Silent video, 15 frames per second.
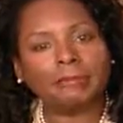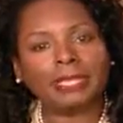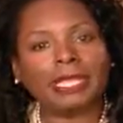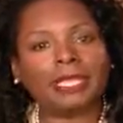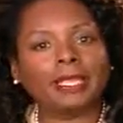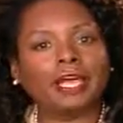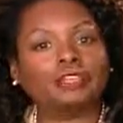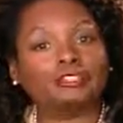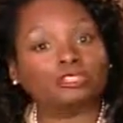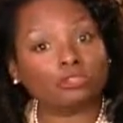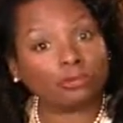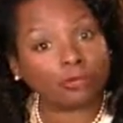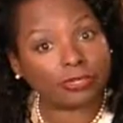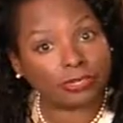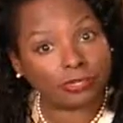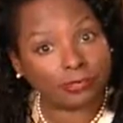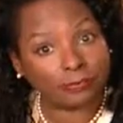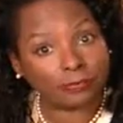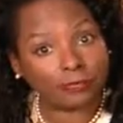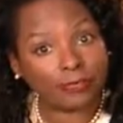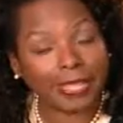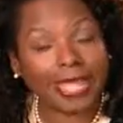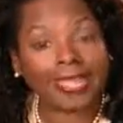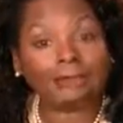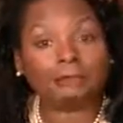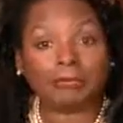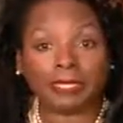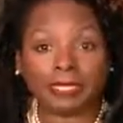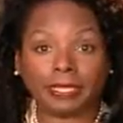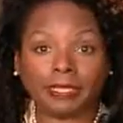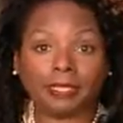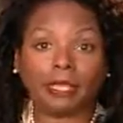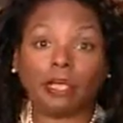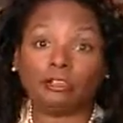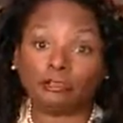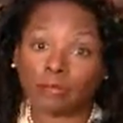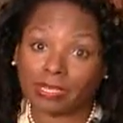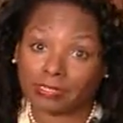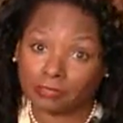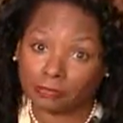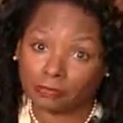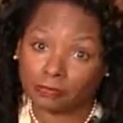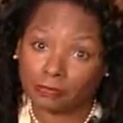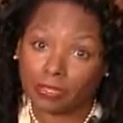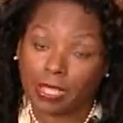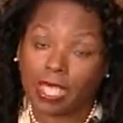being assertive and being aggressive,